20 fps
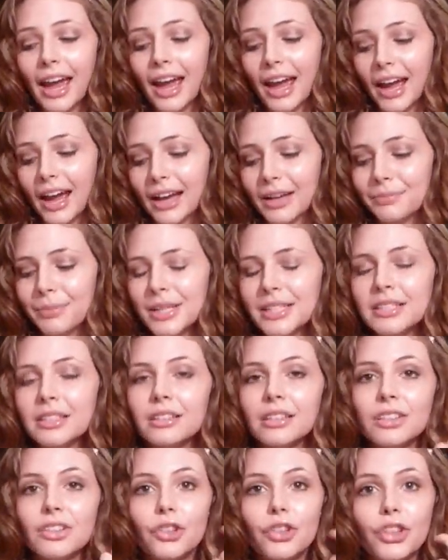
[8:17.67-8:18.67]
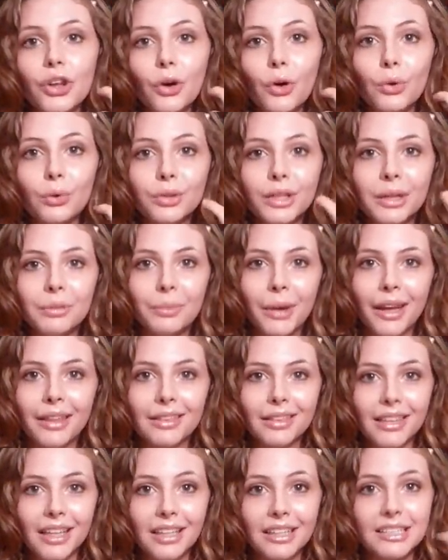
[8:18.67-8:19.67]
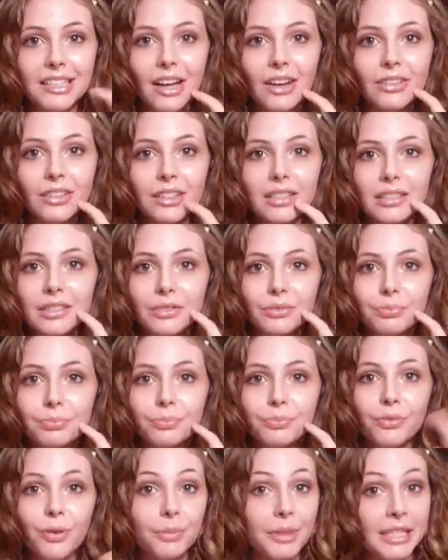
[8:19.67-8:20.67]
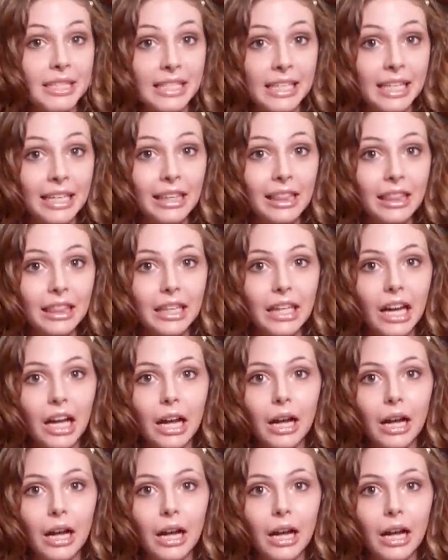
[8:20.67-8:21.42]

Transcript: And basically the only way that they could tell is from the teeth.